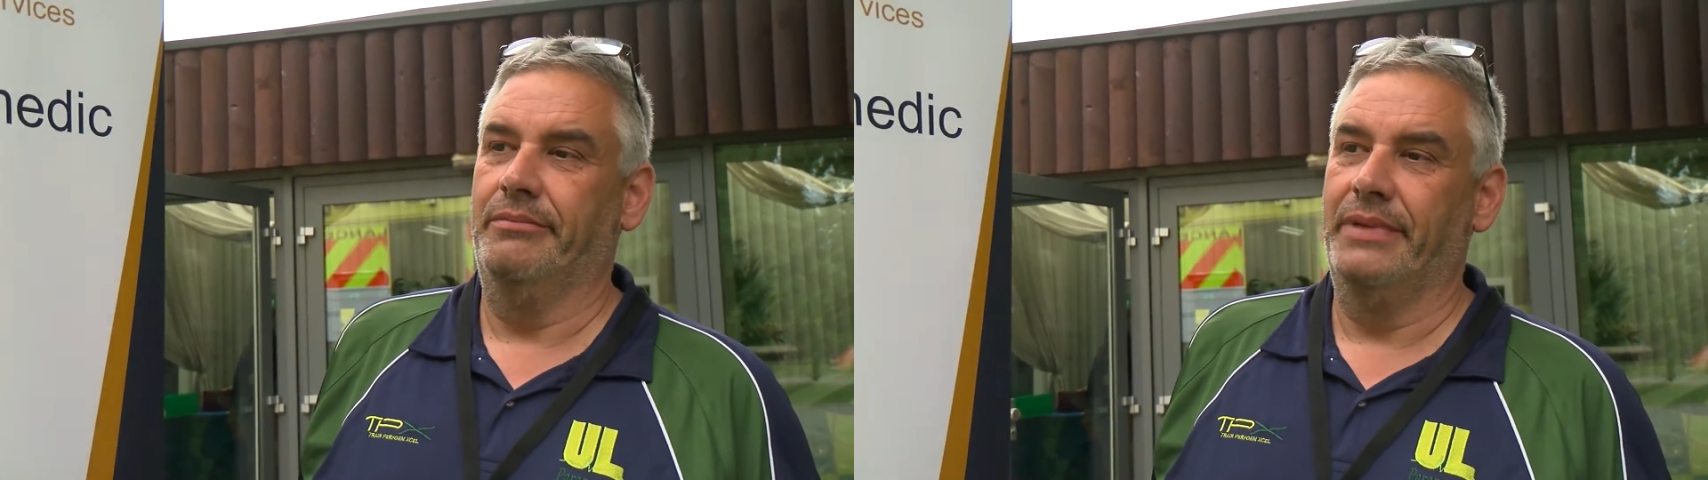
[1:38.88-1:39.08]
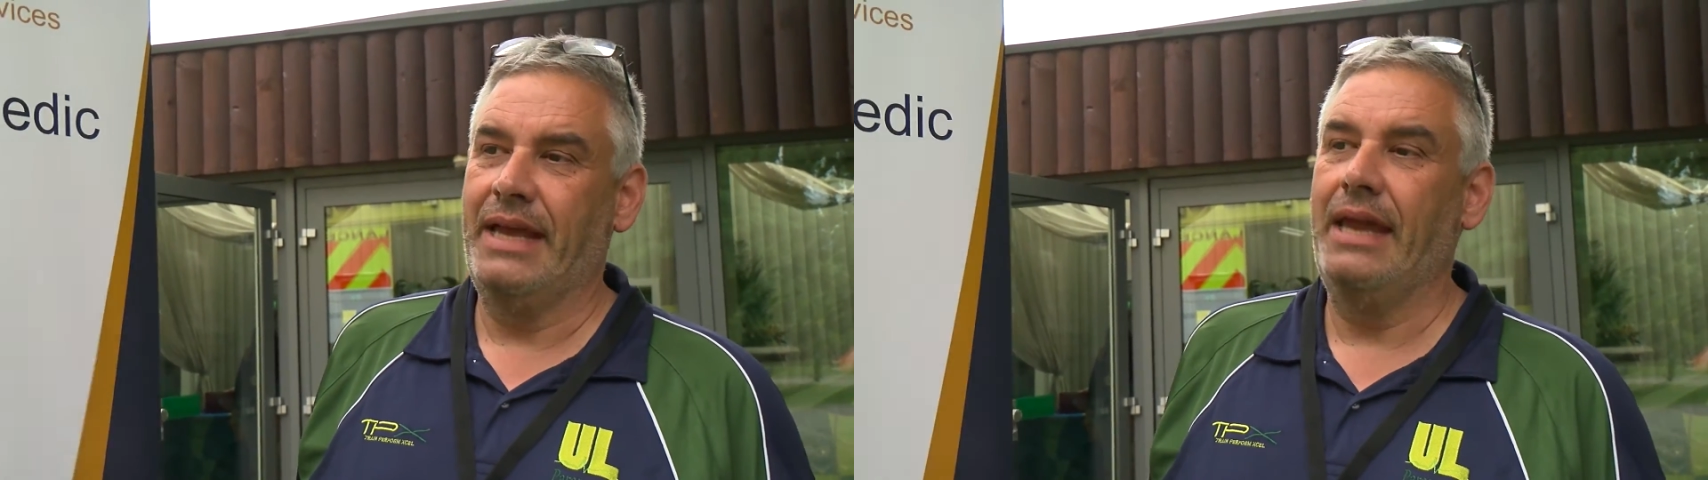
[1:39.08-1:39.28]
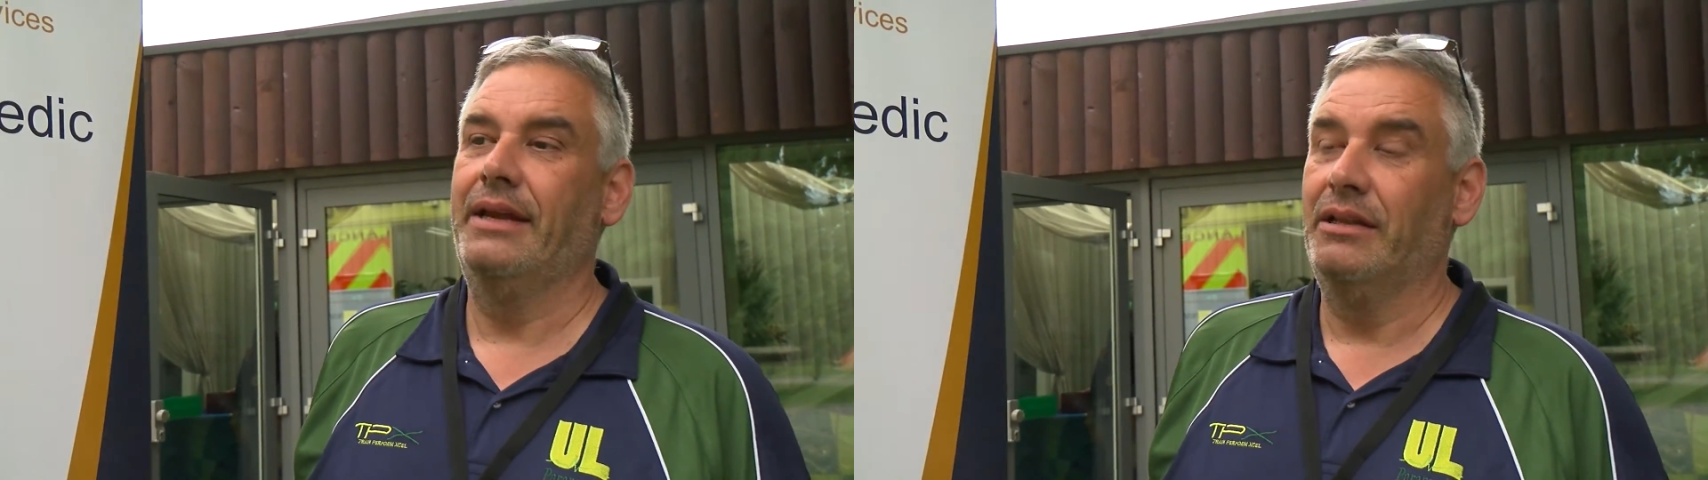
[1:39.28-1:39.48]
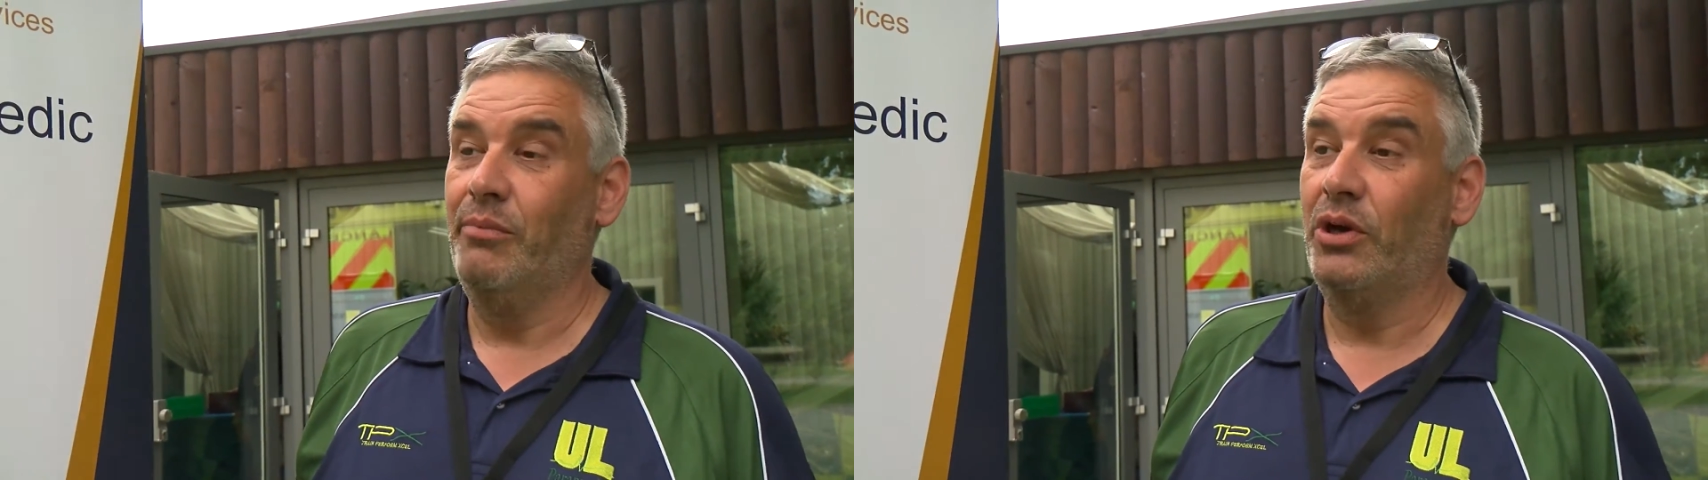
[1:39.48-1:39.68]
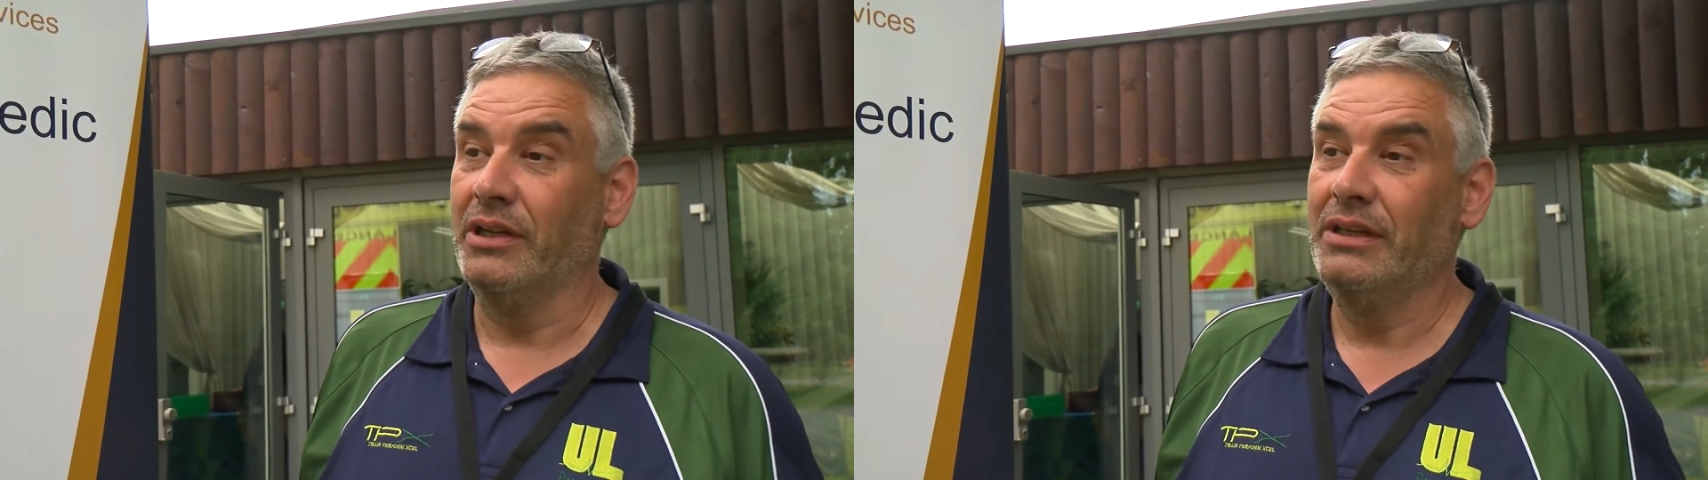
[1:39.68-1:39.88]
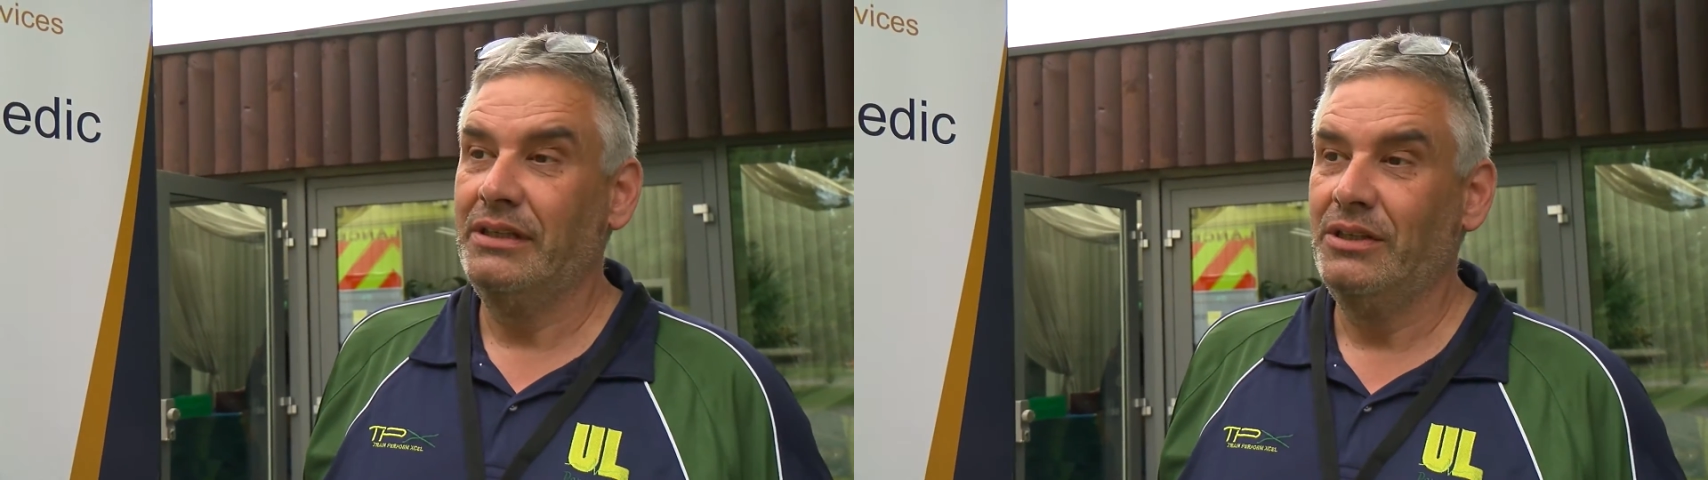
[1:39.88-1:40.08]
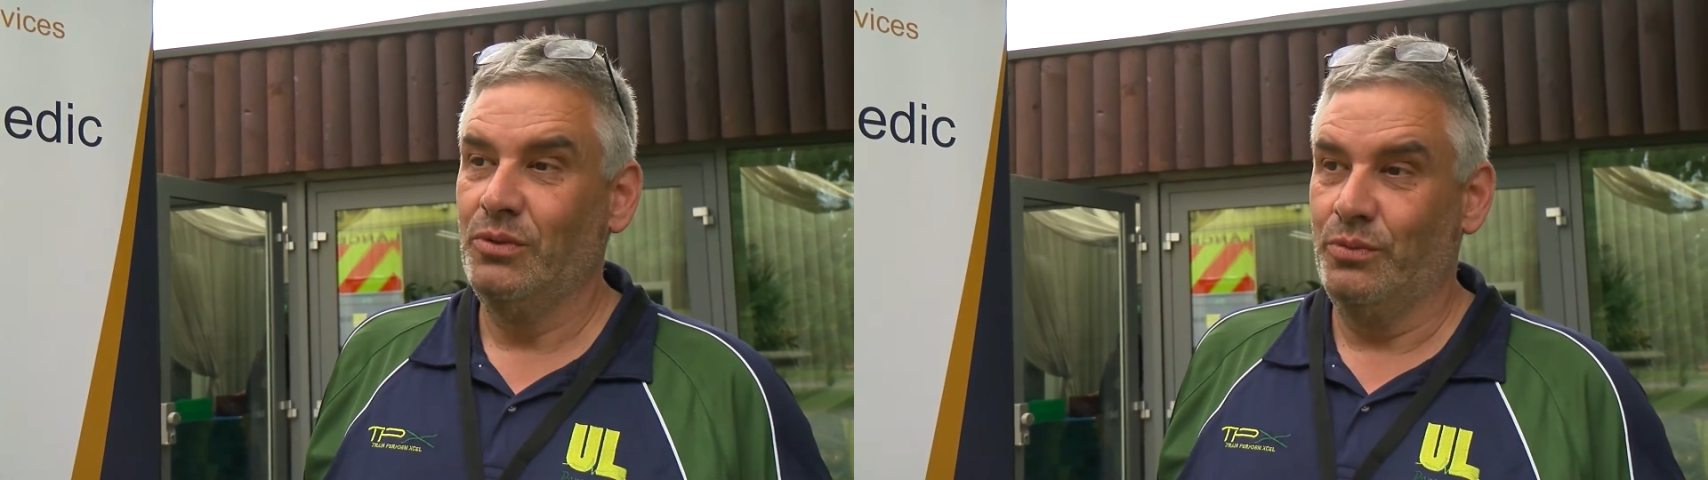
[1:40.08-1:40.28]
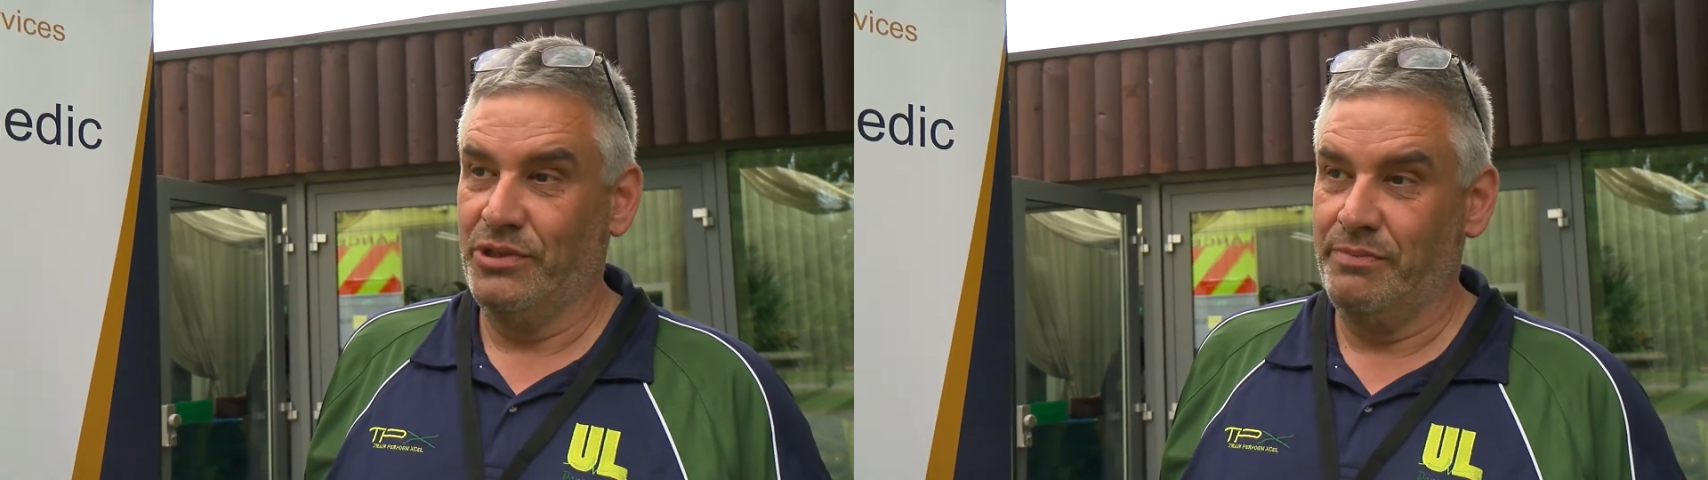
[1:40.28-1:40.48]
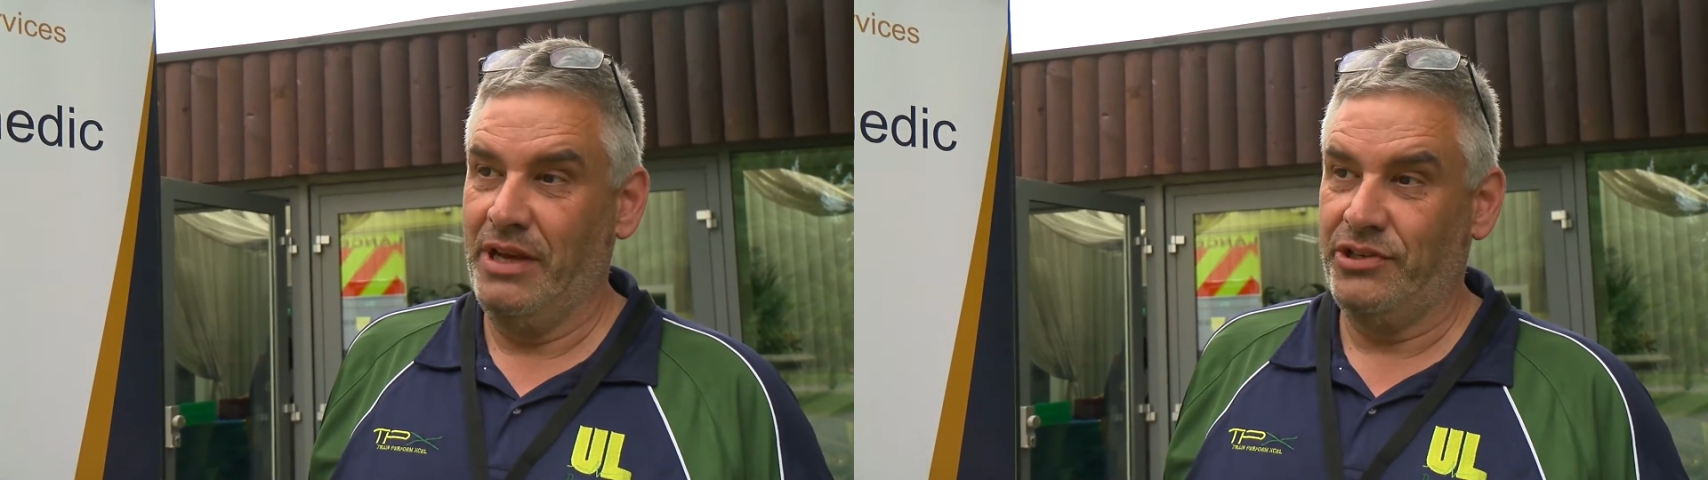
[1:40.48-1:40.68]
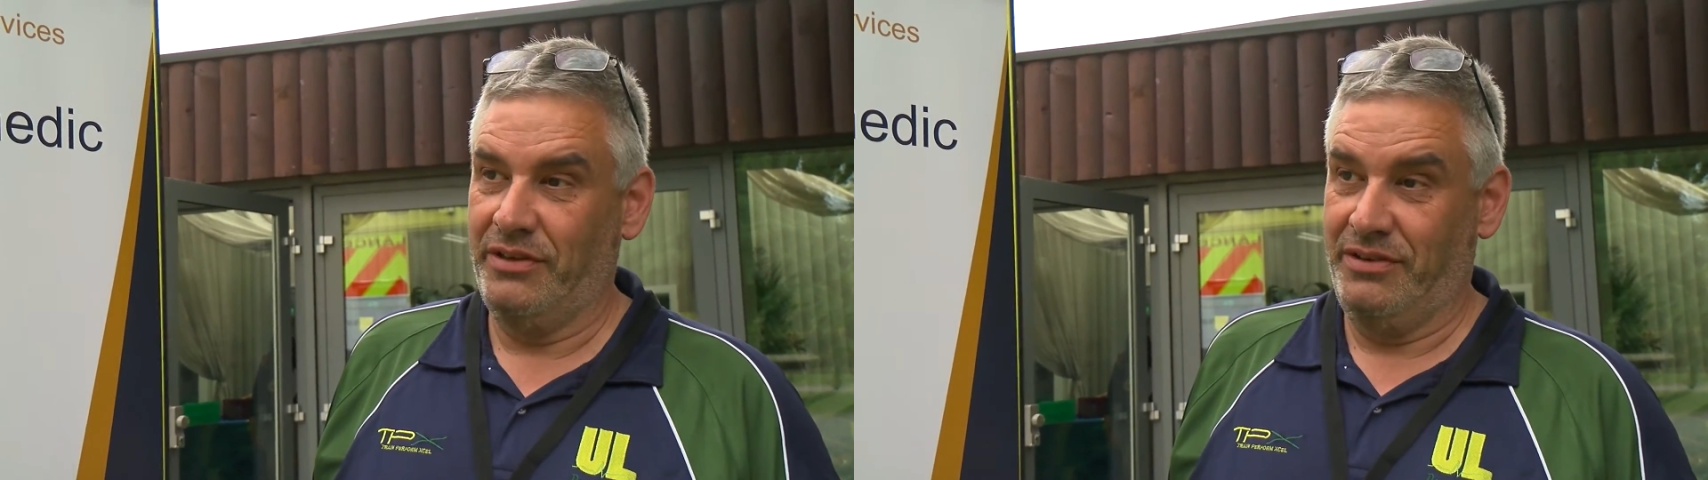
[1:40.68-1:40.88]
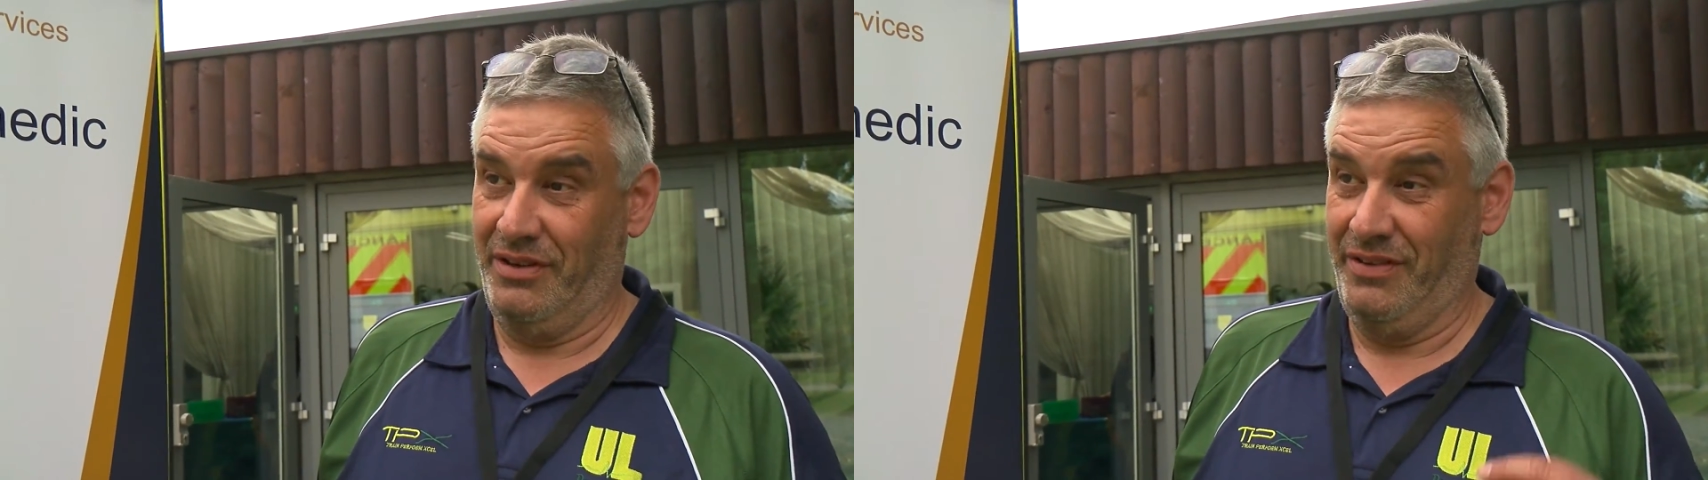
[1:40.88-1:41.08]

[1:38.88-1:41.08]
mechanical model, was measured